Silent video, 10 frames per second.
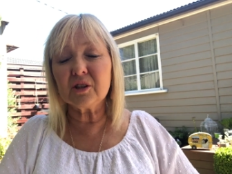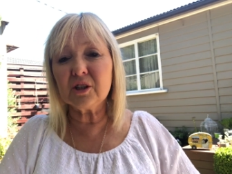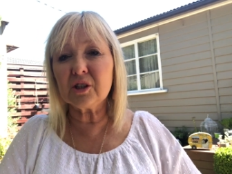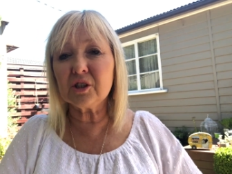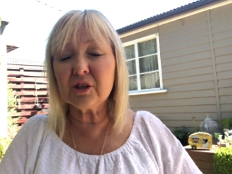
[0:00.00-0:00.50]

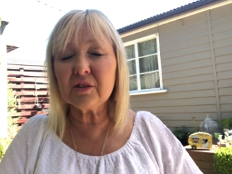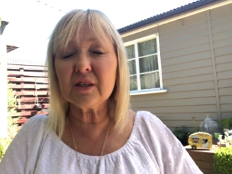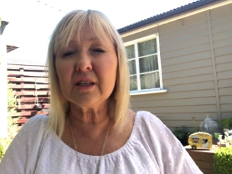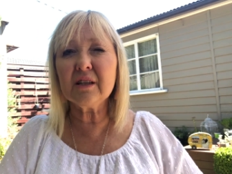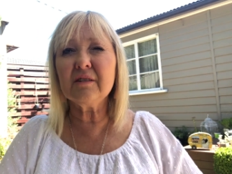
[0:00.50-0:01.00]
you should have
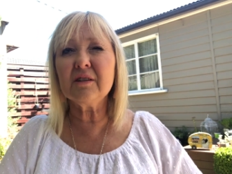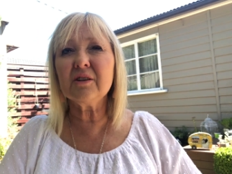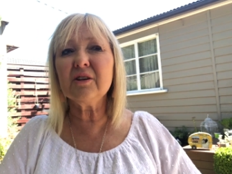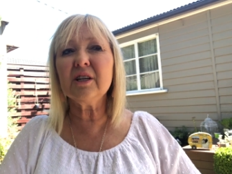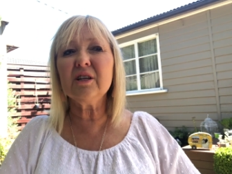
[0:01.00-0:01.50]
seen the
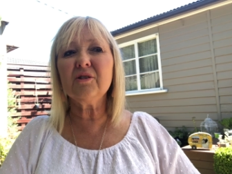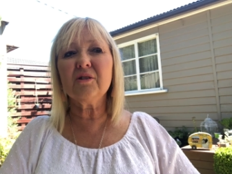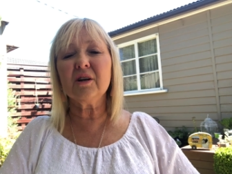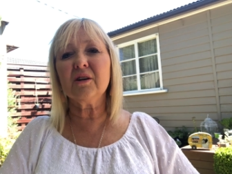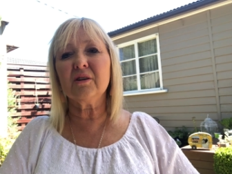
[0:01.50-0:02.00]
dirty look
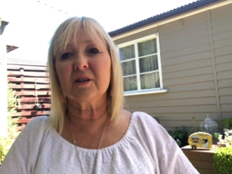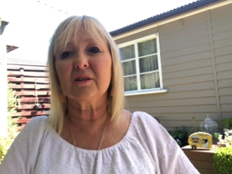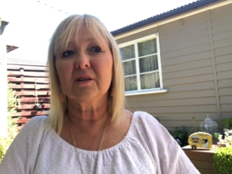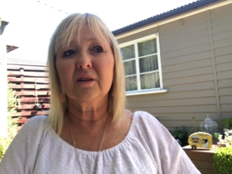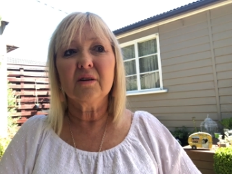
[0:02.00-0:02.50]
I got.
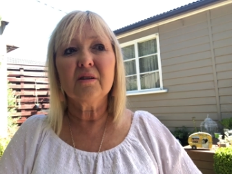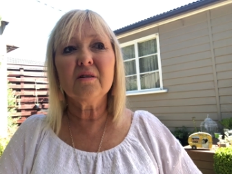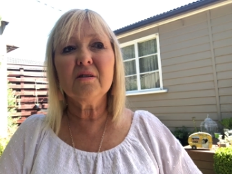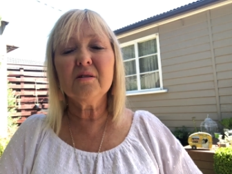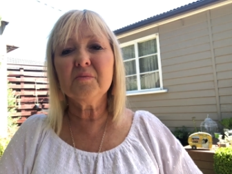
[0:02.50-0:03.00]

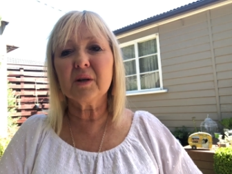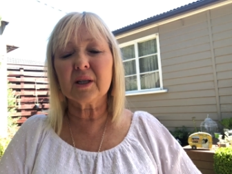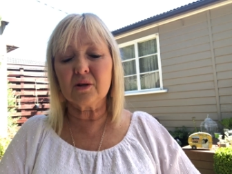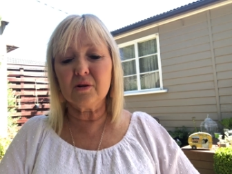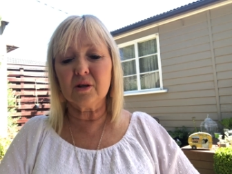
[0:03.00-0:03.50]
Oh my
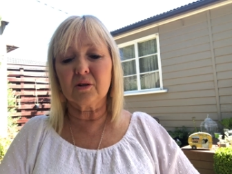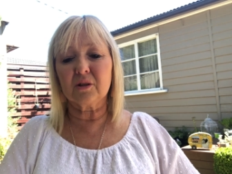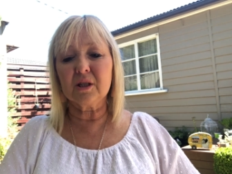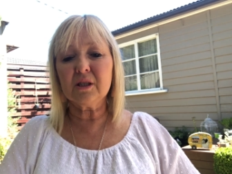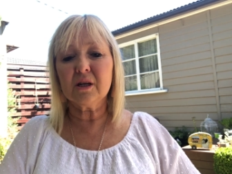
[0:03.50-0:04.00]
God,
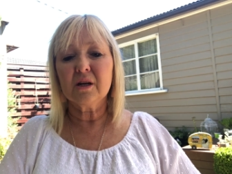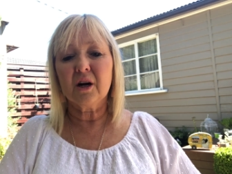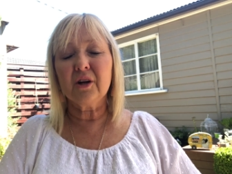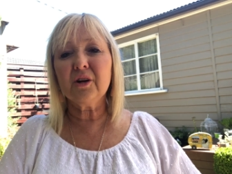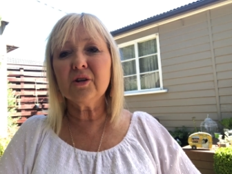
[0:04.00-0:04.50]
guys.
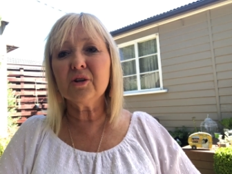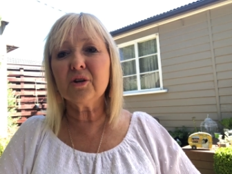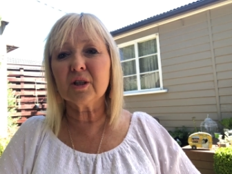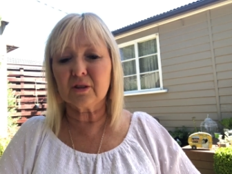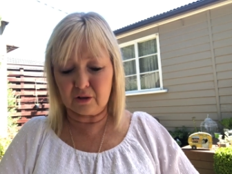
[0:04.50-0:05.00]
I know you
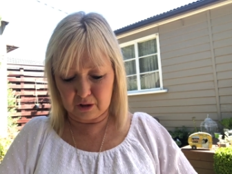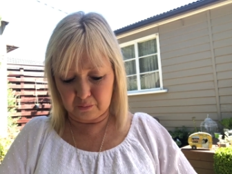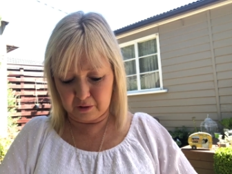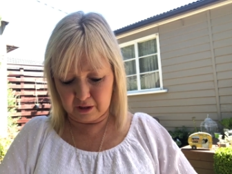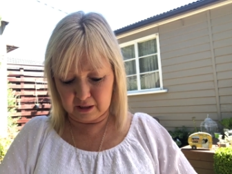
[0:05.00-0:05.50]
guys are
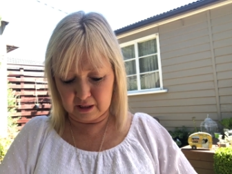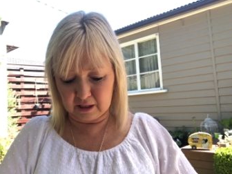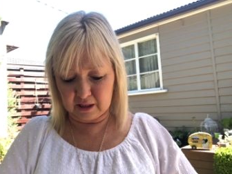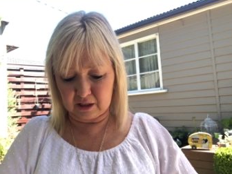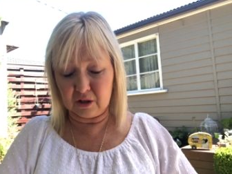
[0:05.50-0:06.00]
experiencing
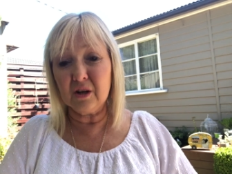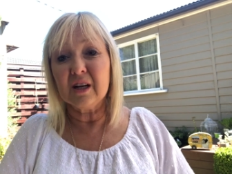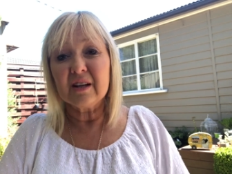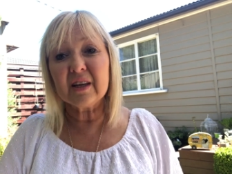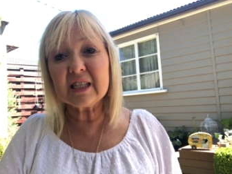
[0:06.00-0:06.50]
this too.
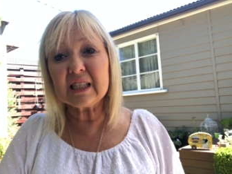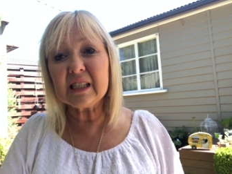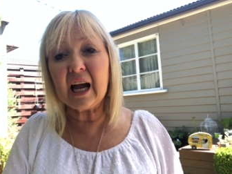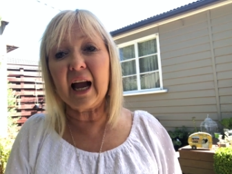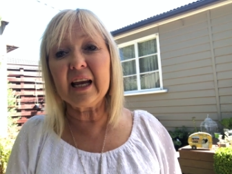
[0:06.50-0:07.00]
They still
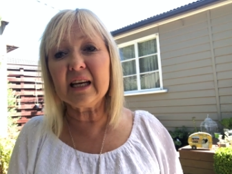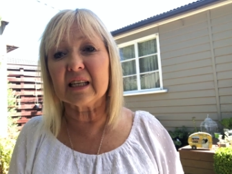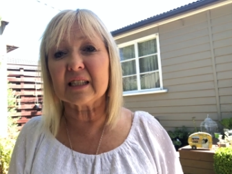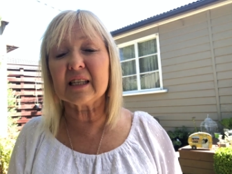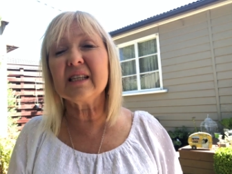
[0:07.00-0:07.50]
hate
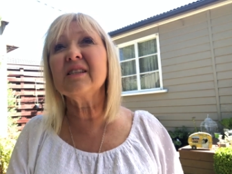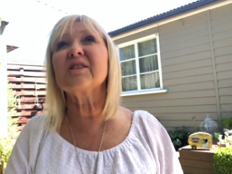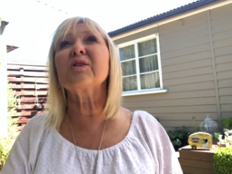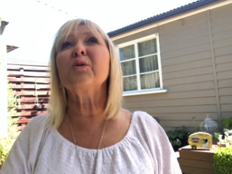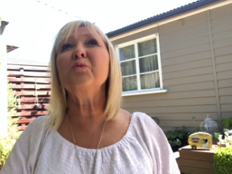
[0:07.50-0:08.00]
us. It's
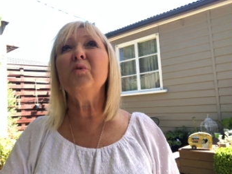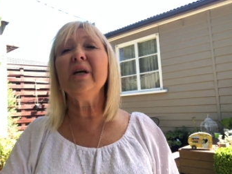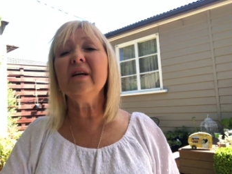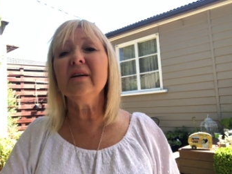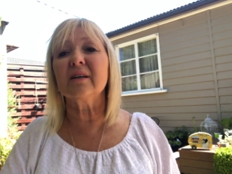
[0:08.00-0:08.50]
so
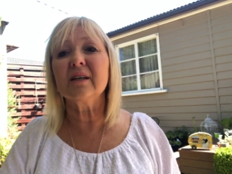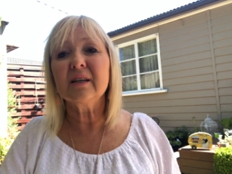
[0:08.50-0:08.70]
weird